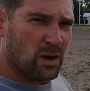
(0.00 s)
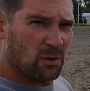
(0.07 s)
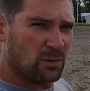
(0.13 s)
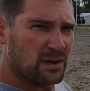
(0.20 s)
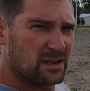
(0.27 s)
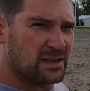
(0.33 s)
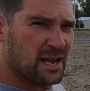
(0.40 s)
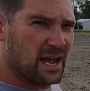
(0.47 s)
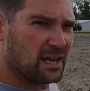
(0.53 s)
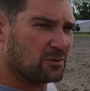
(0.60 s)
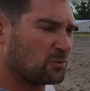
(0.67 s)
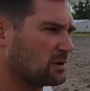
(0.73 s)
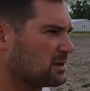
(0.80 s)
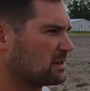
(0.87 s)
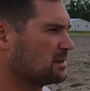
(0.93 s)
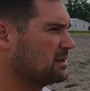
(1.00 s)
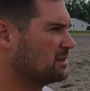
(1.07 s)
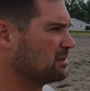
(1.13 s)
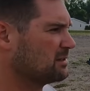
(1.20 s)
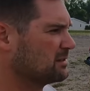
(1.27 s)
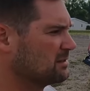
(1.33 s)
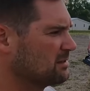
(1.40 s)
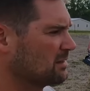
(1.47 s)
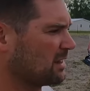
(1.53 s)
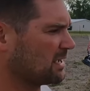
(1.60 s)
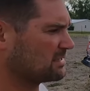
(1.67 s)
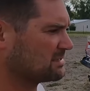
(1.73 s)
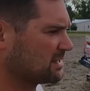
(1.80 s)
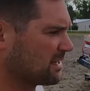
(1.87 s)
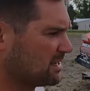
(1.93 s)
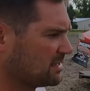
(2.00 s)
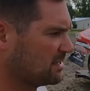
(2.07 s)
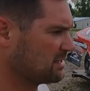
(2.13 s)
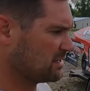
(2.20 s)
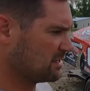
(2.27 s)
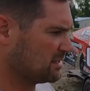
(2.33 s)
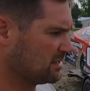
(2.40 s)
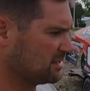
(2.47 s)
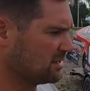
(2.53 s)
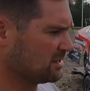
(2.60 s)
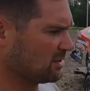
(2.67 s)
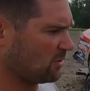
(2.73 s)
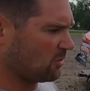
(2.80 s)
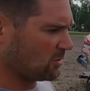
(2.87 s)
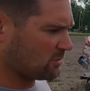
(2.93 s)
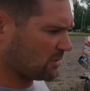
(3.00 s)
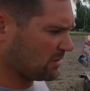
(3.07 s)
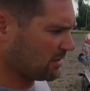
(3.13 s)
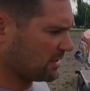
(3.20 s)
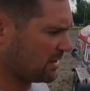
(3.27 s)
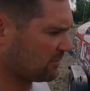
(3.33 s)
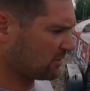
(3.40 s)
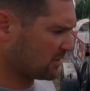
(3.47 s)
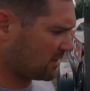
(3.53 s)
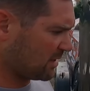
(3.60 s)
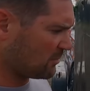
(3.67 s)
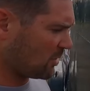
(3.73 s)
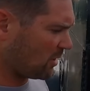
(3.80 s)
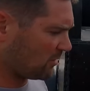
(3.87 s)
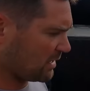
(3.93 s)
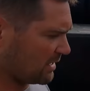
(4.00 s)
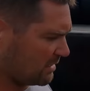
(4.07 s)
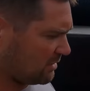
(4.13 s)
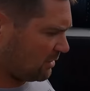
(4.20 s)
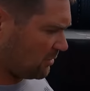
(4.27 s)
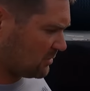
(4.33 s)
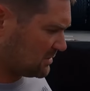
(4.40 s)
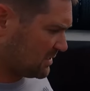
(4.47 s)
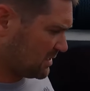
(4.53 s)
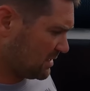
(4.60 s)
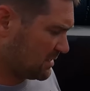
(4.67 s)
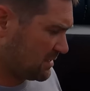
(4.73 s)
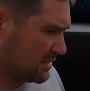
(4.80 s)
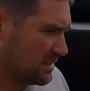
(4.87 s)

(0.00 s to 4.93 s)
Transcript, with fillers: Well, we did not win last night, or really ever come all that close.